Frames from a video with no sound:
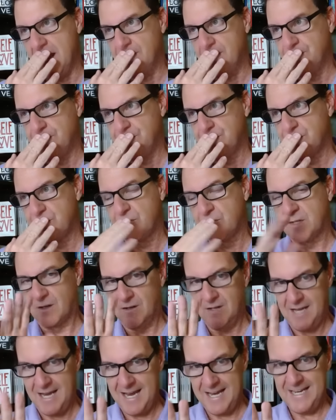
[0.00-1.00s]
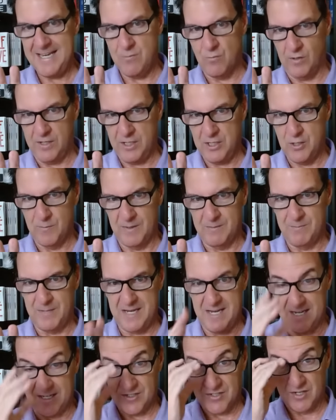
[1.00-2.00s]
that, any human
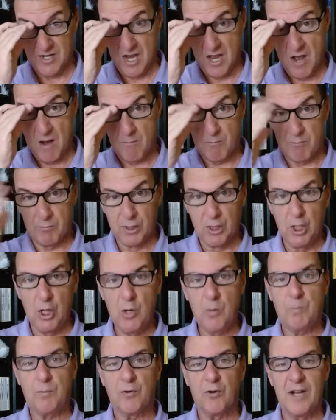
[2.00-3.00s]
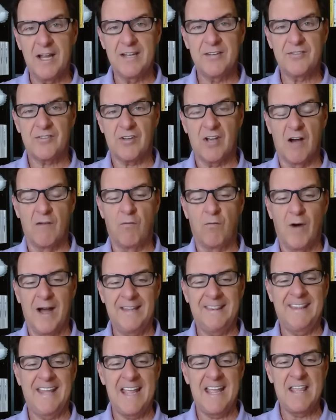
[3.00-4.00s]
being's blueprint of
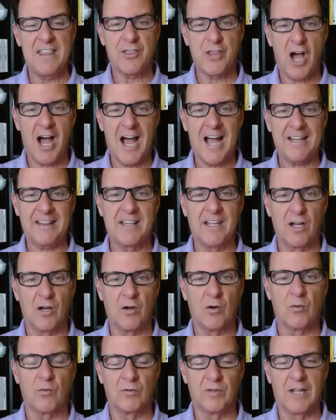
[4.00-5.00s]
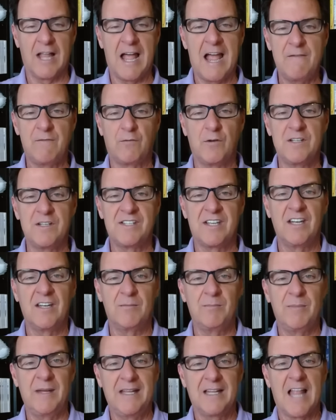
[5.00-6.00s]
what they thought their life was going
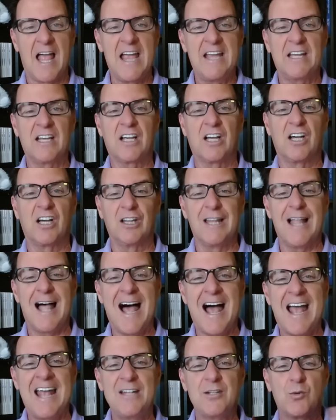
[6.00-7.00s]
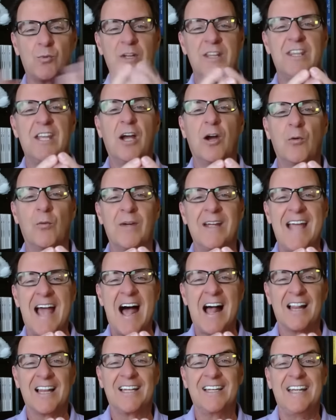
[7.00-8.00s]
to be like collides with their
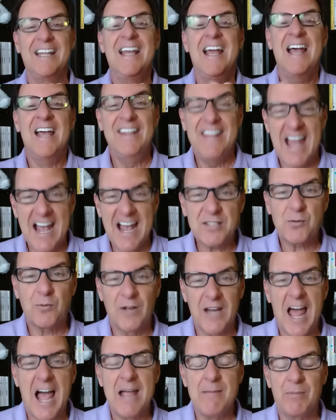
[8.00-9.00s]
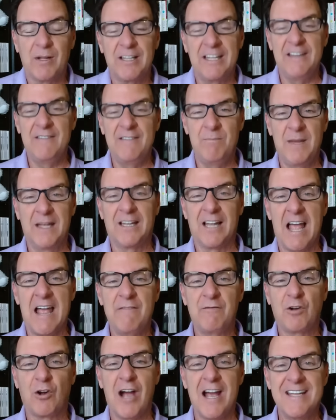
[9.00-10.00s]
reality. That's what I believe
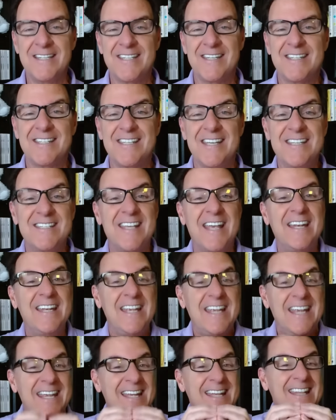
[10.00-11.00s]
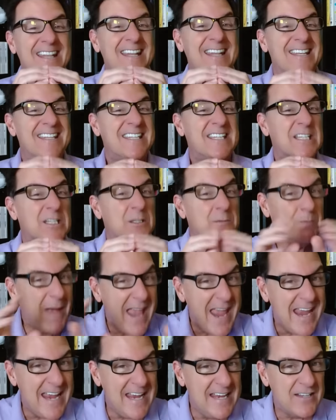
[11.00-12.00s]
midlife crisis is. And in this
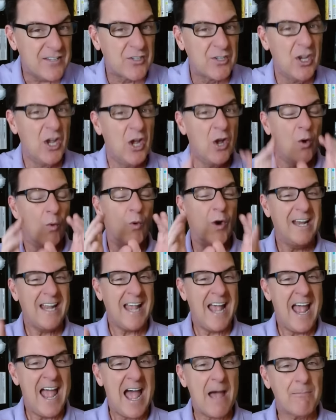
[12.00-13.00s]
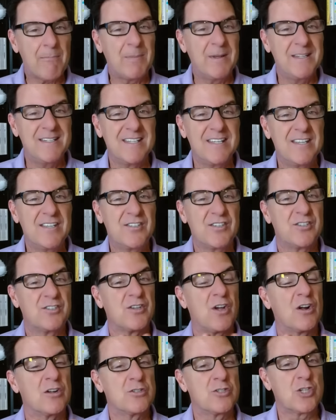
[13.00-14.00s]
space, what happens is, is
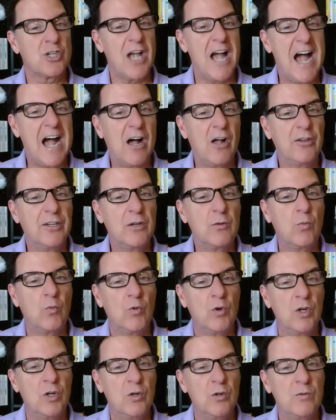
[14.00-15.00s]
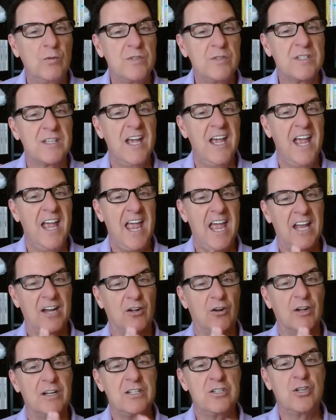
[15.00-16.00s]
our childhood wounds and
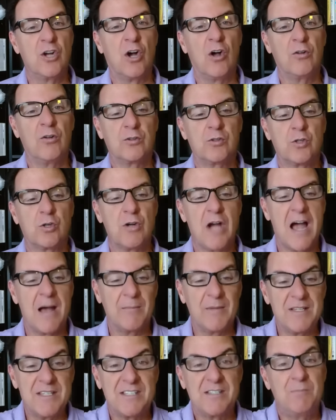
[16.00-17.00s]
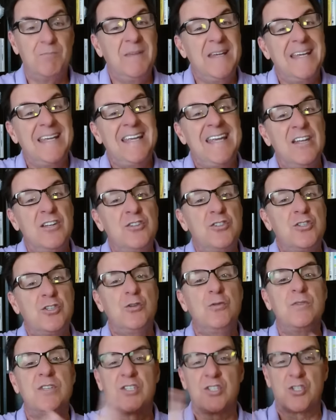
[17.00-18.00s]
our adult traumas begin
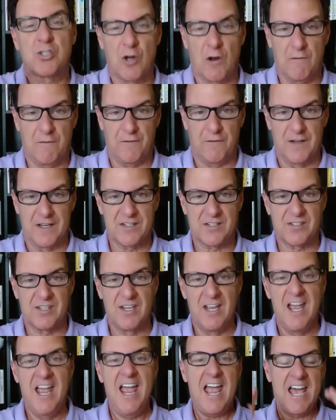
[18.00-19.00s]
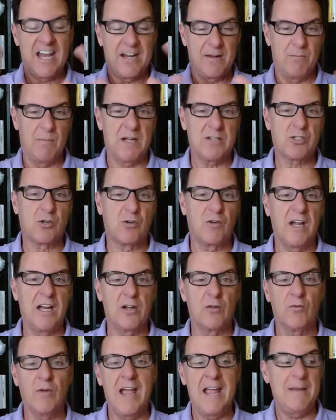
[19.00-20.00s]
to surface at a much
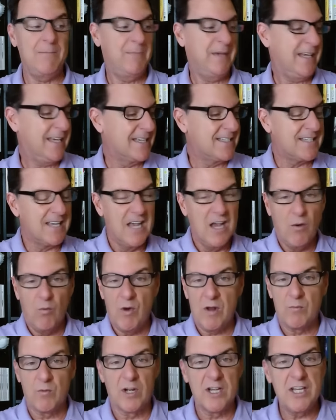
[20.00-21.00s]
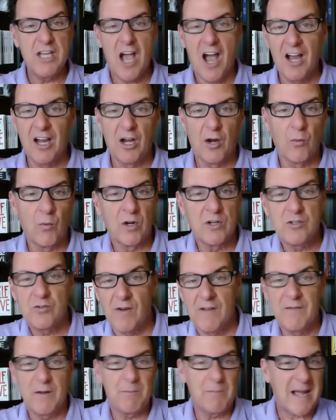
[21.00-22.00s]
greater rate. Because when we're younger, we're
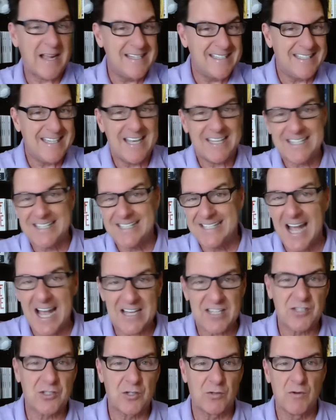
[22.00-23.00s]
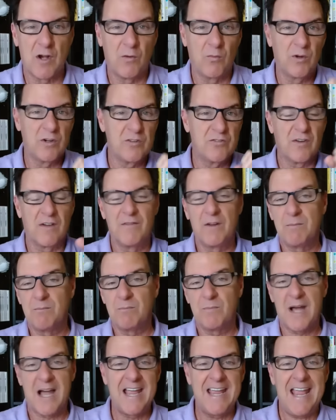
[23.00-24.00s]
driven by testosterone, we're driven
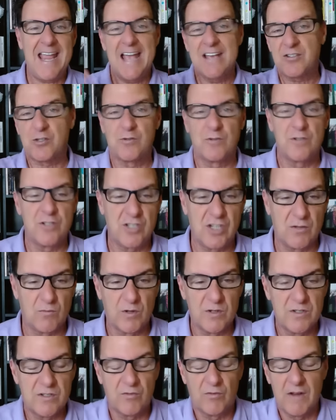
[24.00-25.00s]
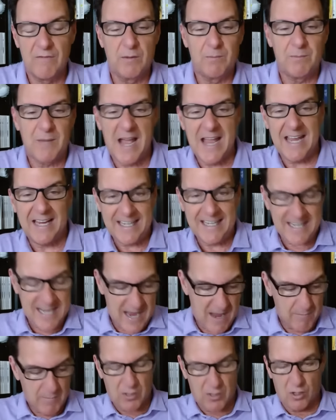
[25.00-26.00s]
by estrogen, we're driven by a
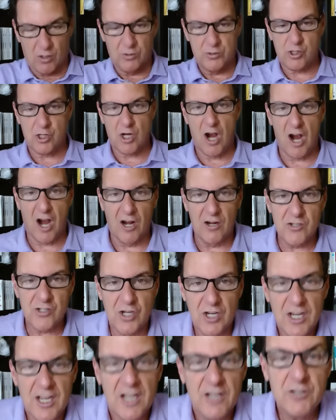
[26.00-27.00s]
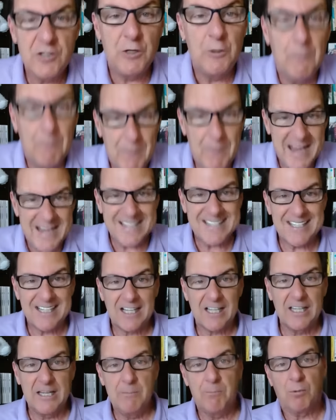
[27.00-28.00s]
chemical charge to
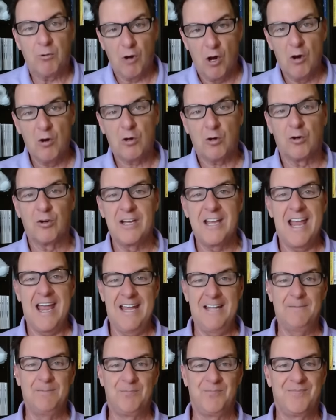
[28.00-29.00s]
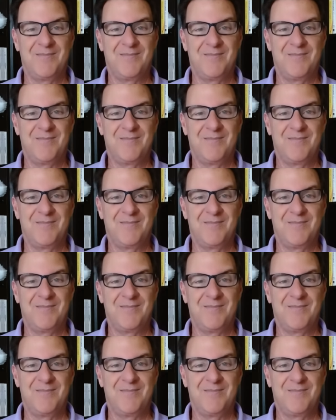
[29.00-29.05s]
basically procreate.